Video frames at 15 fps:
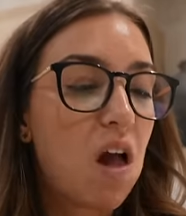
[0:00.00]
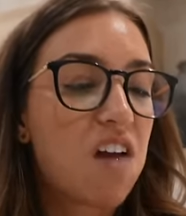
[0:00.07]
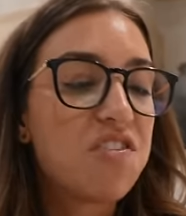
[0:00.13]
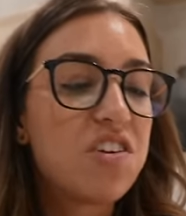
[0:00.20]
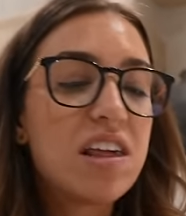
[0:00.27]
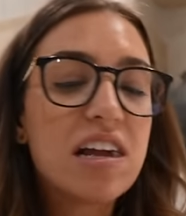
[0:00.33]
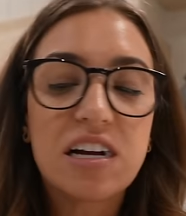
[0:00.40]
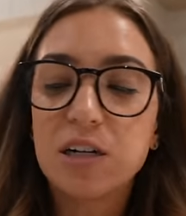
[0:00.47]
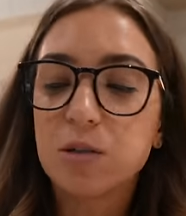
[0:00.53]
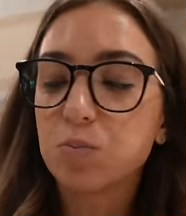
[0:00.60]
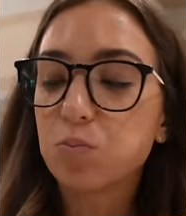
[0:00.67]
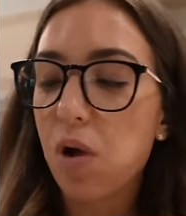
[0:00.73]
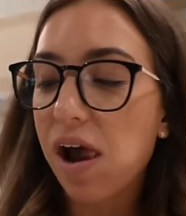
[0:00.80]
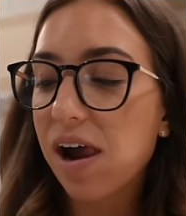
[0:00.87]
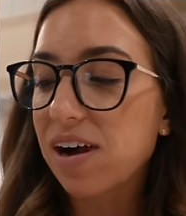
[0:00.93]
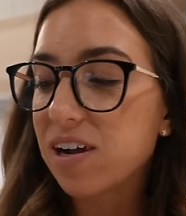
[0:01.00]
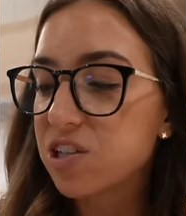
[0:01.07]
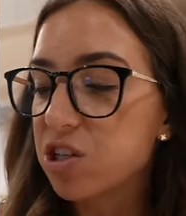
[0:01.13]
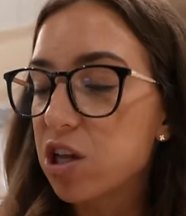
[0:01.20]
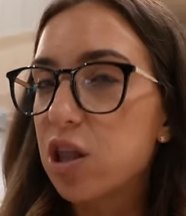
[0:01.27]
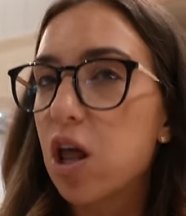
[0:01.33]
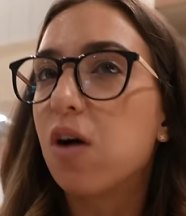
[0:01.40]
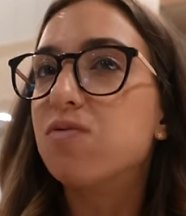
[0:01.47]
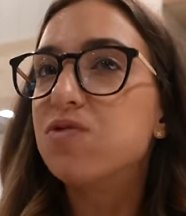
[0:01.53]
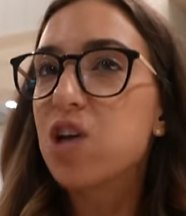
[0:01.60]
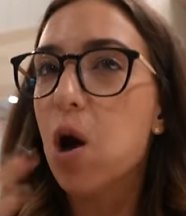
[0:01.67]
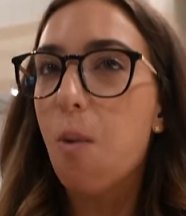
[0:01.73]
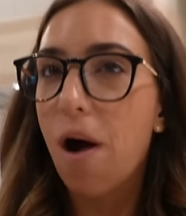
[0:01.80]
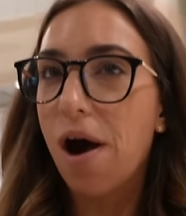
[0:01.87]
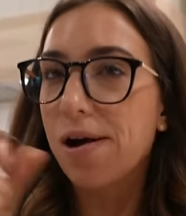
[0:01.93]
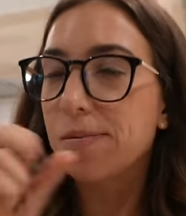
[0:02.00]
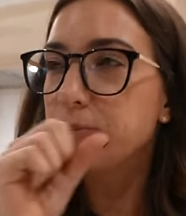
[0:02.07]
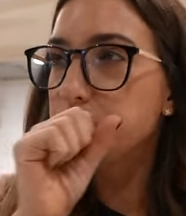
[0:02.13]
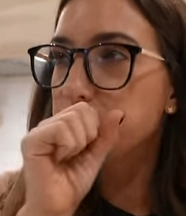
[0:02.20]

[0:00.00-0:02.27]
I feel like as the loaves go on,